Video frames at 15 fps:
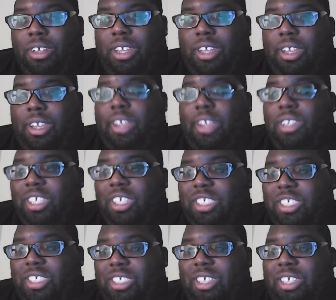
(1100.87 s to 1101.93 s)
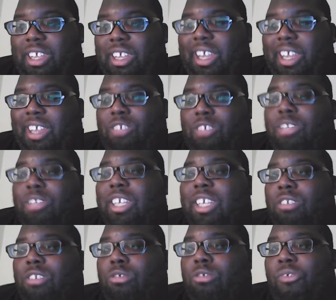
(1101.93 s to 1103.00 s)
At least
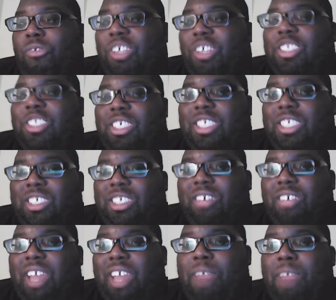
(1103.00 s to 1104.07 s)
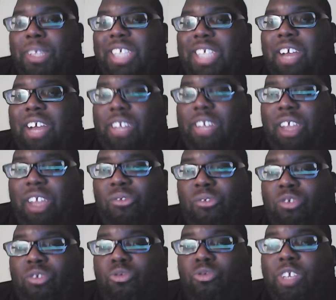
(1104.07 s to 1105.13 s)
you eventually get some kind of mentality. If
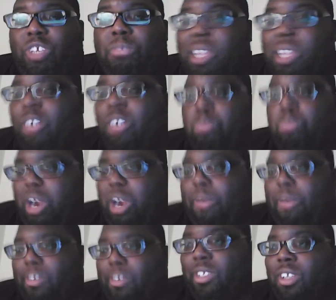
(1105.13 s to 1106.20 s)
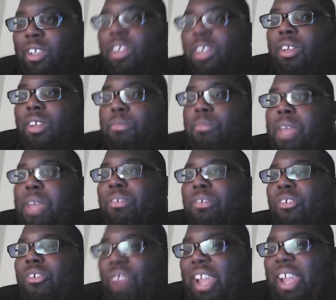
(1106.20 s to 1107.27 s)
you rebuild properly, maybe
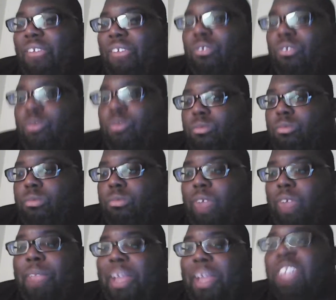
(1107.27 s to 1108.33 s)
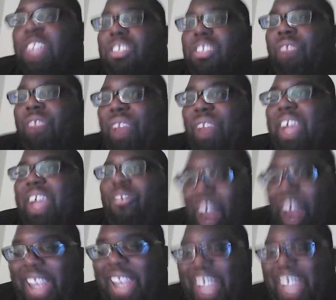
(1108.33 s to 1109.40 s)
you'll find if you wait patiently and find the
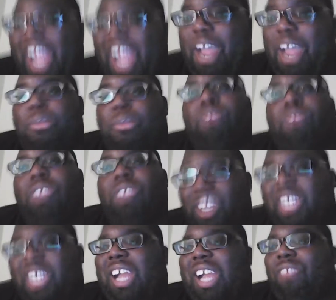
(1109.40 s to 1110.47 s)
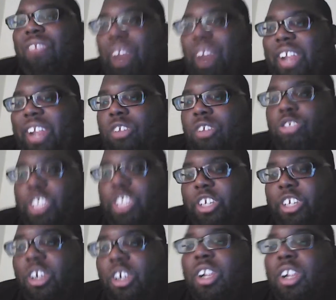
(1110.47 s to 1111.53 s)
right guy, maybe you could have got the right coach in
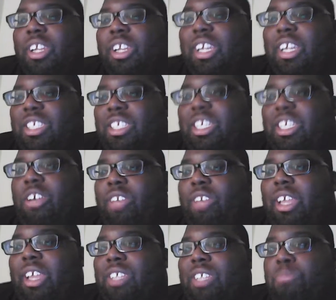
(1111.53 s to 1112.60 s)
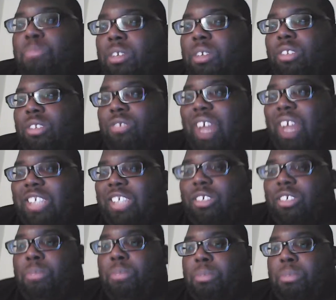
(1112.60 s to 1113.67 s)
here. They could have said, okay, let's build this
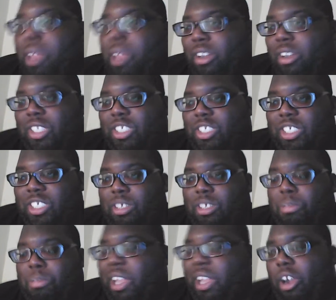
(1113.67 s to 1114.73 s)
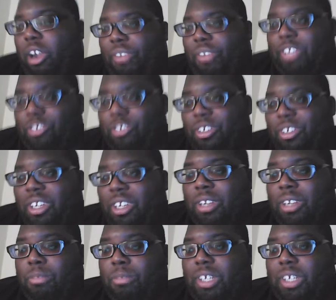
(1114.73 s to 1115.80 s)
roster to be better than just a playoff entry.
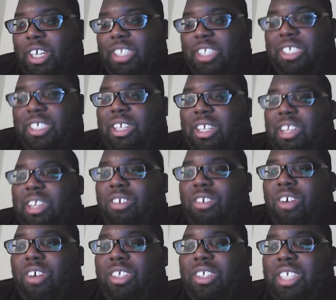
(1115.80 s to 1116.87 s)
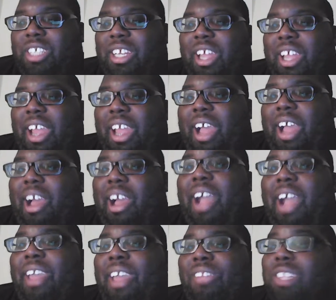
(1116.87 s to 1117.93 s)
Because you know what I'm saying? Like
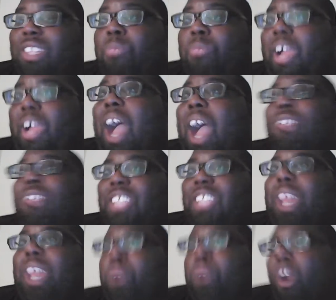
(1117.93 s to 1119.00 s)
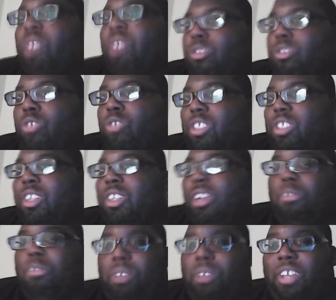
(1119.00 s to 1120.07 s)
at this point, I would take Marvin Lewis
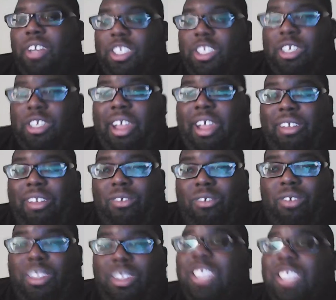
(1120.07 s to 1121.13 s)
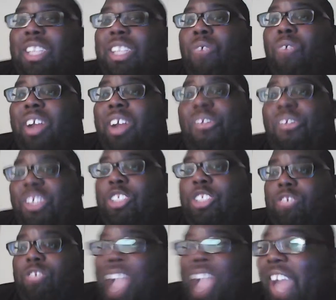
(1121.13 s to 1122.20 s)
production. Like at least he won
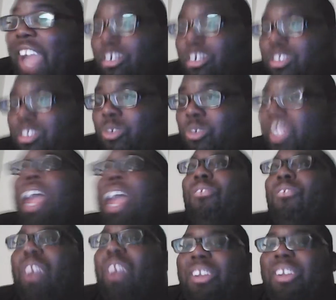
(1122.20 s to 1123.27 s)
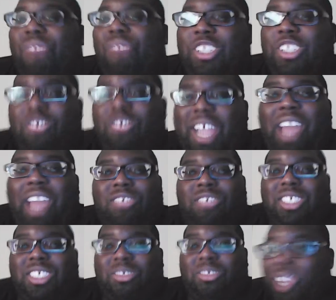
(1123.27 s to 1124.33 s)
divisional titles. We haven't won a divisional title
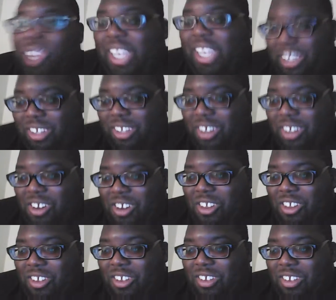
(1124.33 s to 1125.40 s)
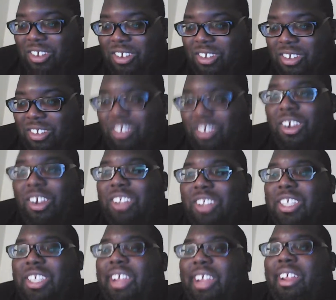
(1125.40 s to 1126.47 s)
since when? You know what I'm
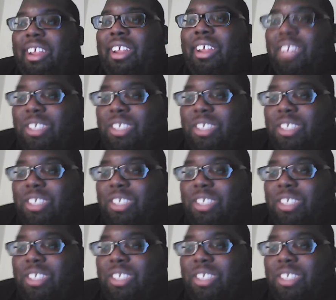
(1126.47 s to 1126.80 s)
saying? At